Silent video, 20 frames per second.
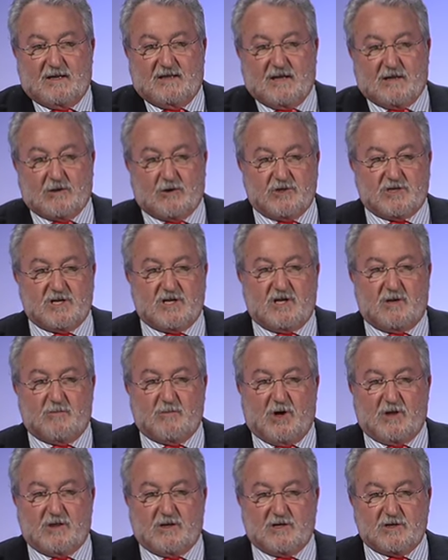The allogenic
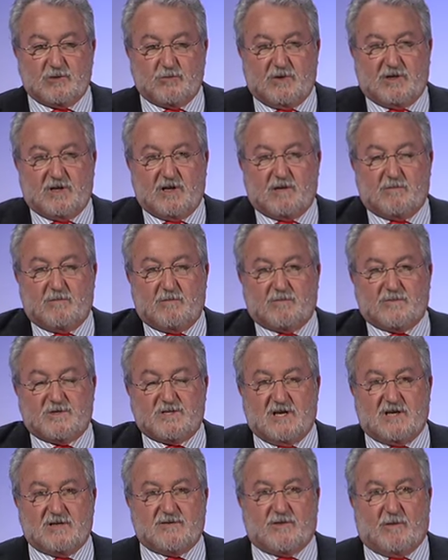model is we take
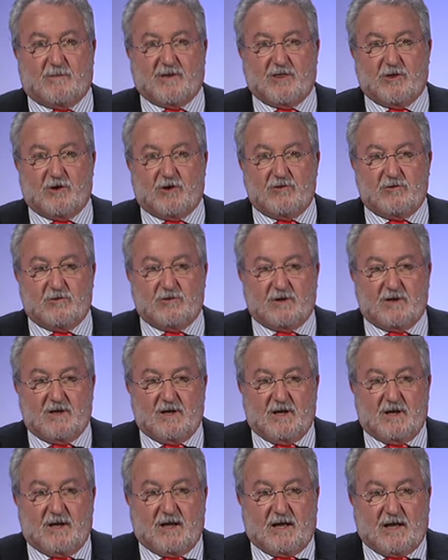cells from a donor
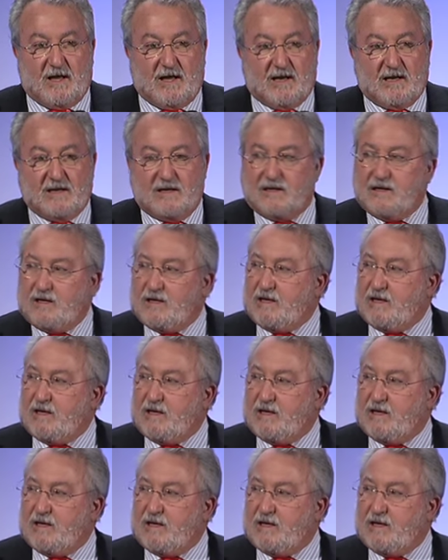and